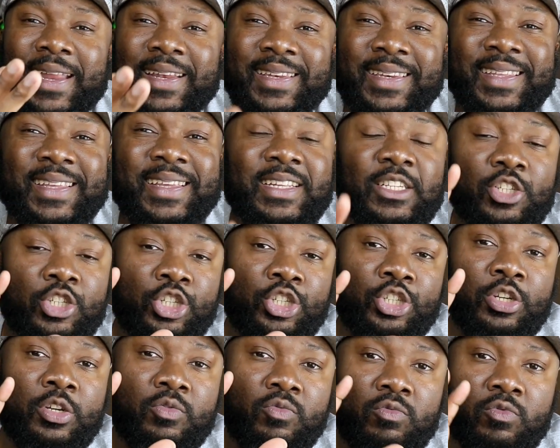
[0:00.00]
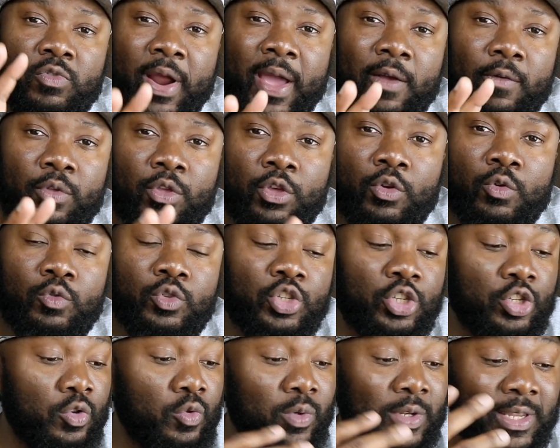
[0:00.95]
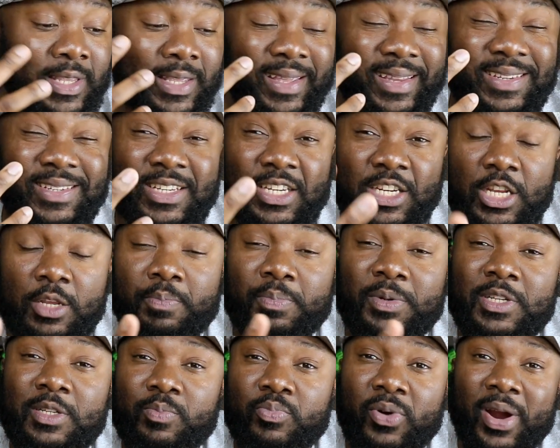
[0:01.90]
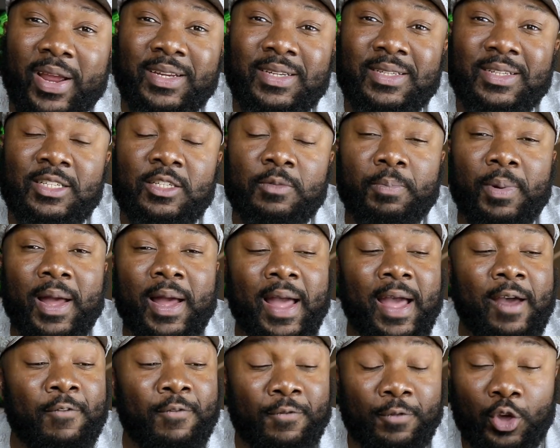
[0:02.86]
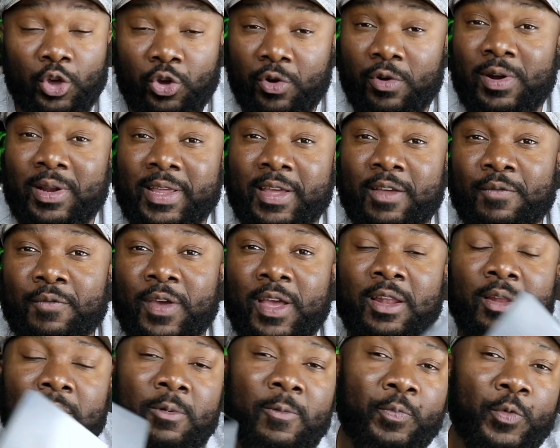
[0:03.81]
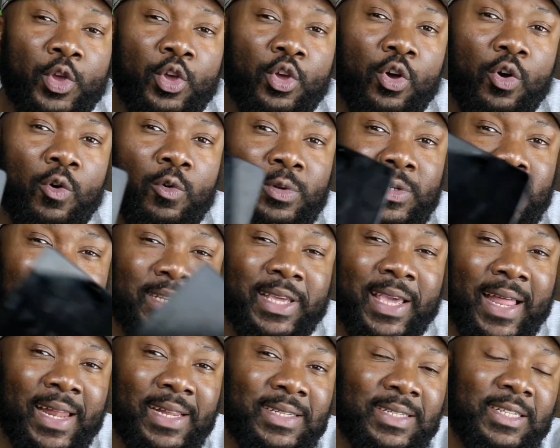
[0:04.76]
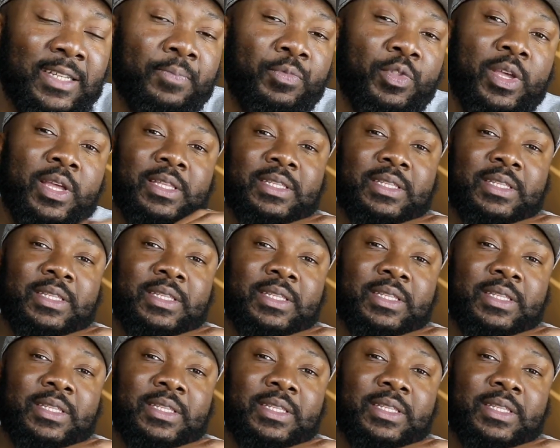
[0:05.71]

and these should route you to the cheapest prices currently available on the Galaxy